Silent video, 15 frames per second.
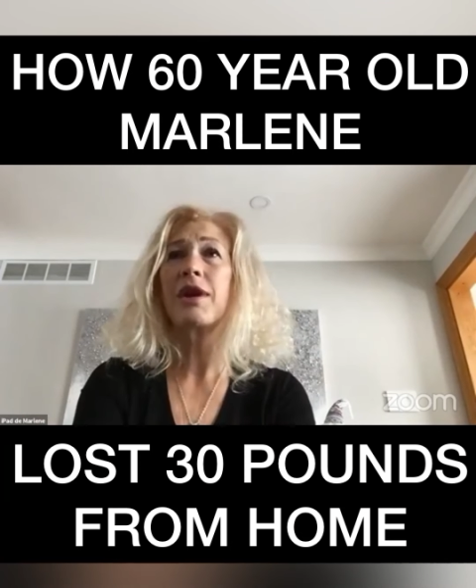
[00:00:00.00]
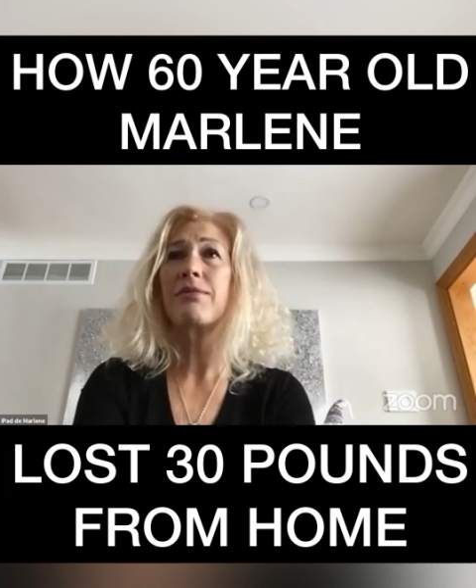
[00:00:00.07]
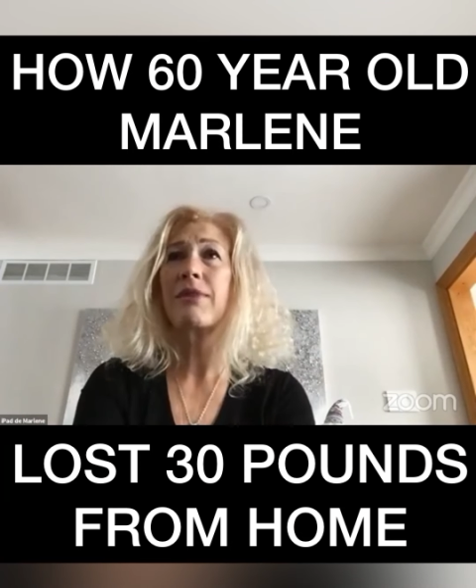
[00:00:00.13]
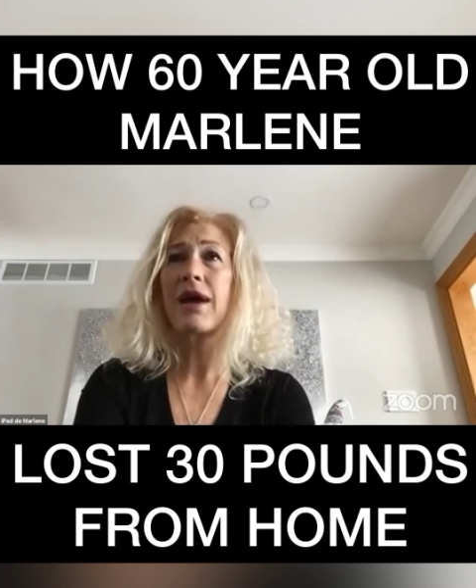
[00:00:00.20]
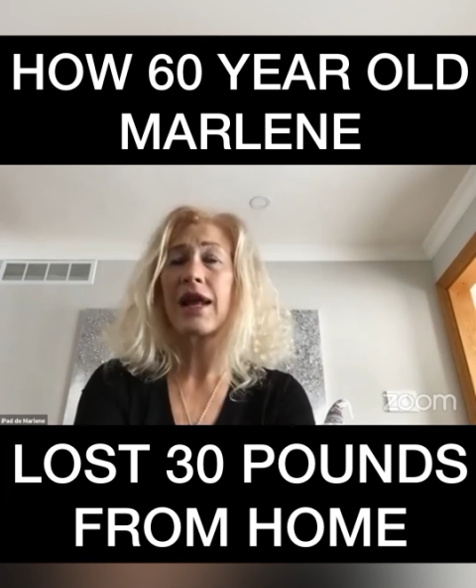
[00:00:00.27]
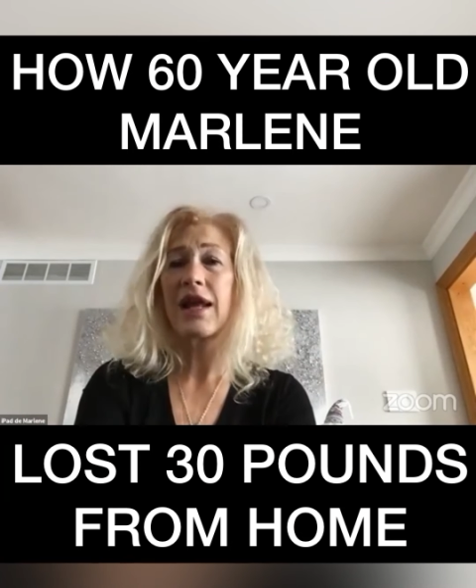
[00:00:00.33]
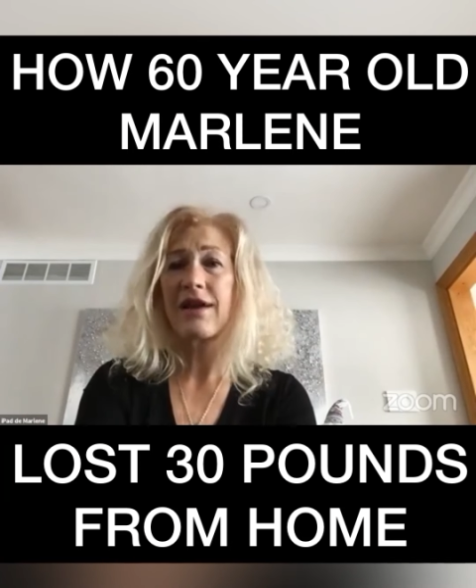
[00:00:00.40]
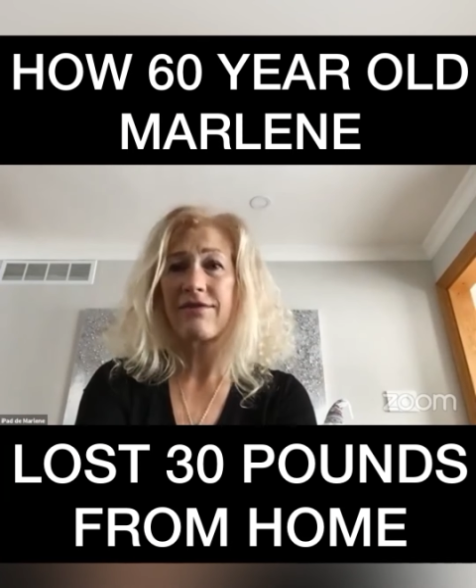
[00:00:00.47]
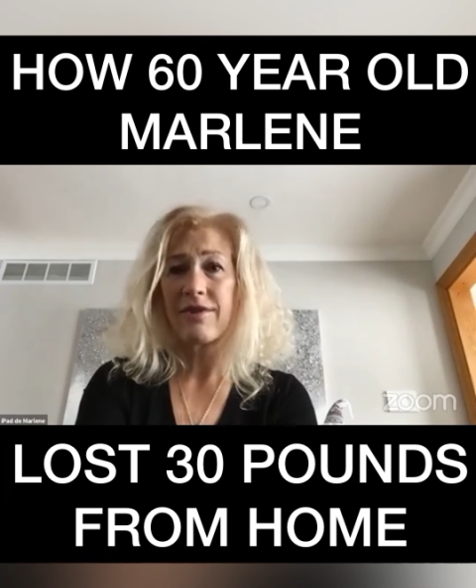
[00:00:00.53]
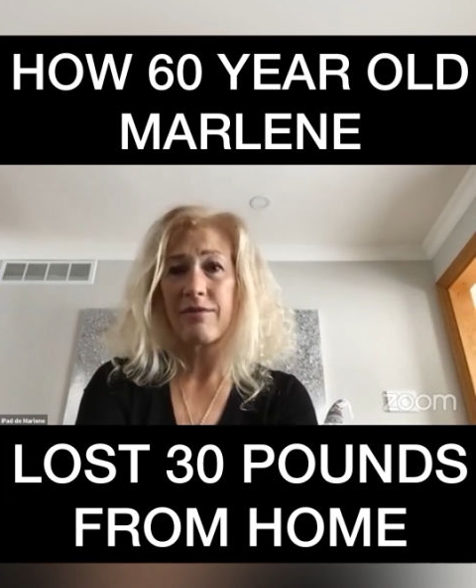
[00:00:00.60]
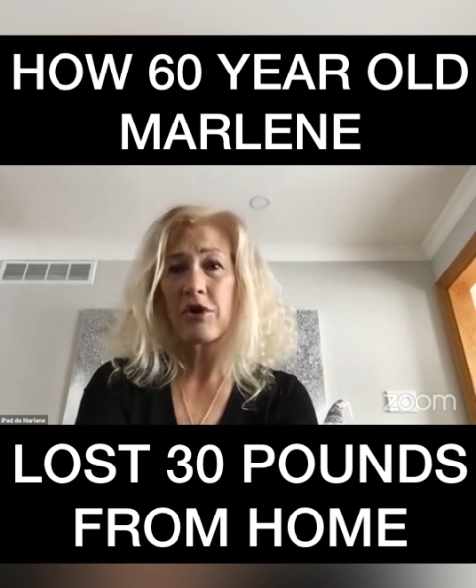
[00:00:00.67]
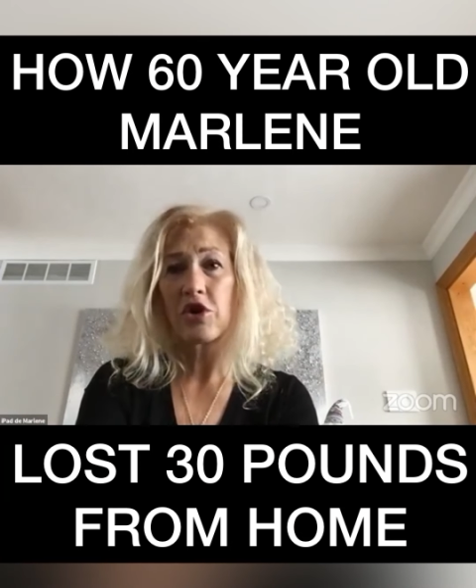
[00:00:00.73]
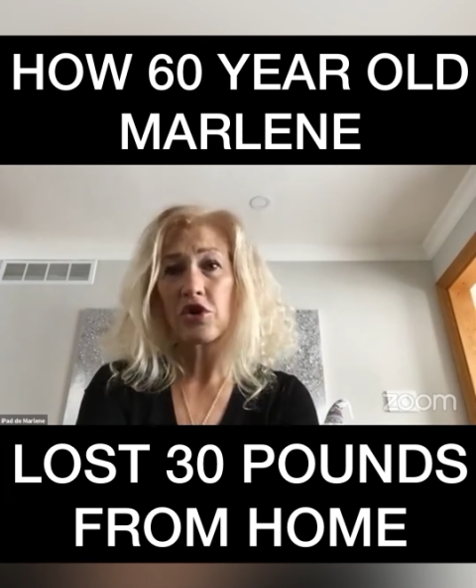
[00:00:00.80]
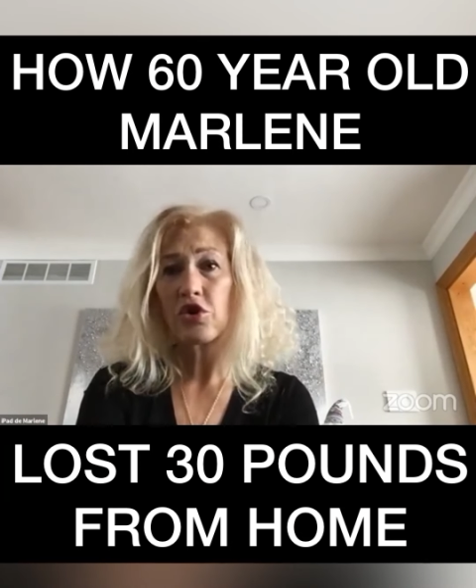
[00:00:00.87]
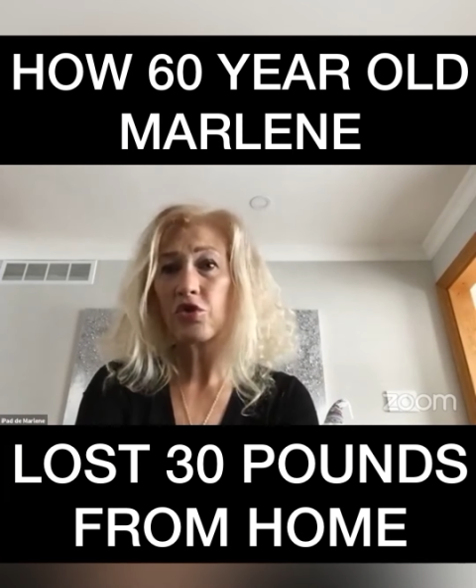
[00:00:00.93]
in my life I'm
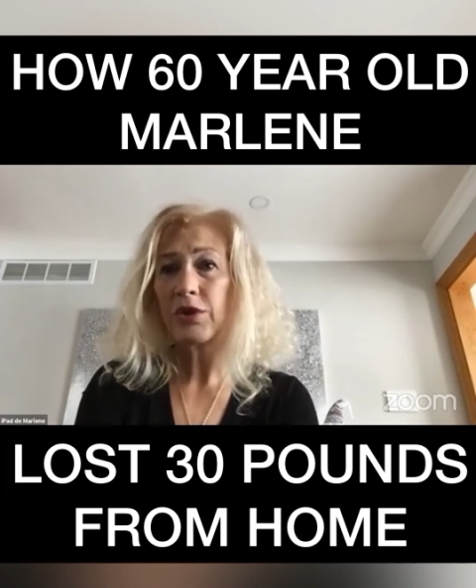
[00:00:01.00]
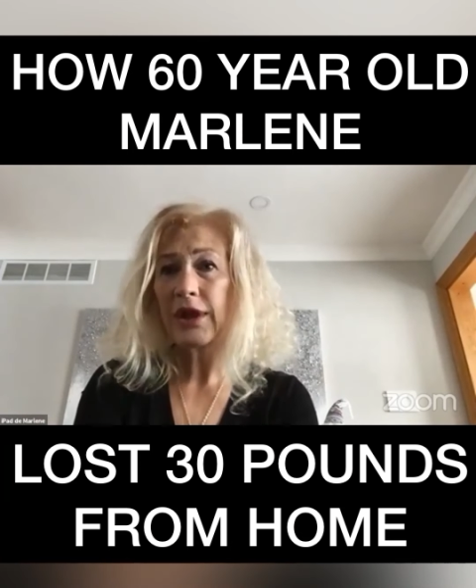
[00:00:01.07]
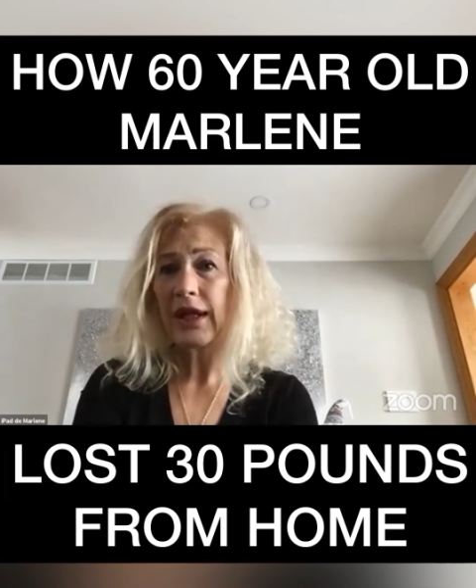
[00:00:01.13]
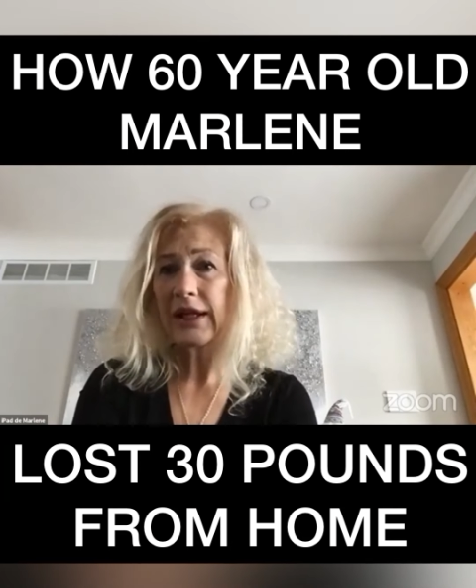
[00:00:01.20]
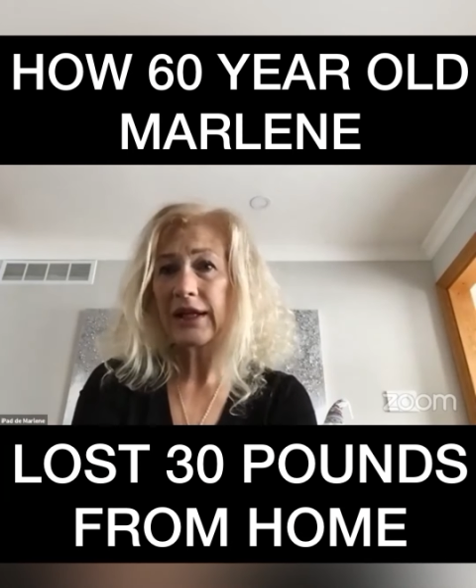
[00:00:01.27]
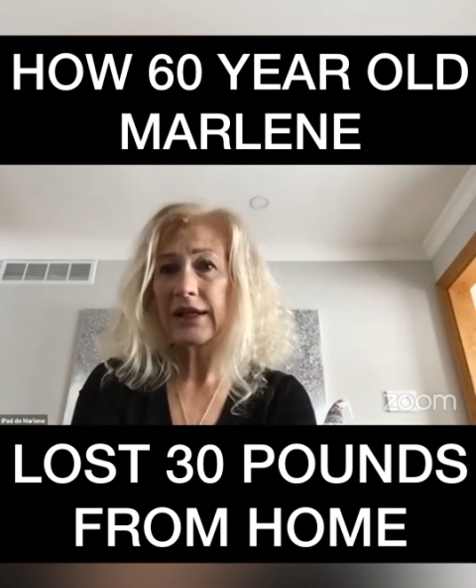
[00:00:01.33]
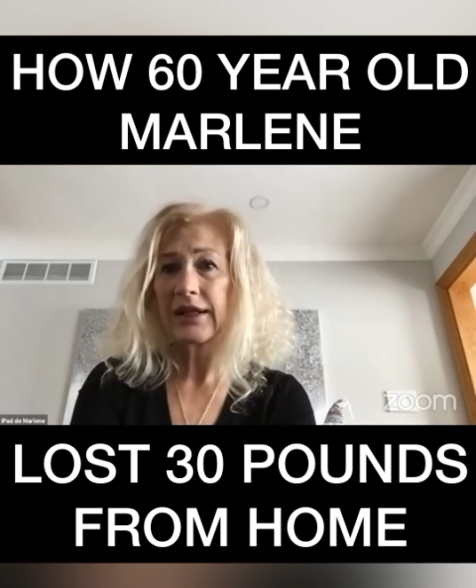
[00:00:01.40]
gonna do that.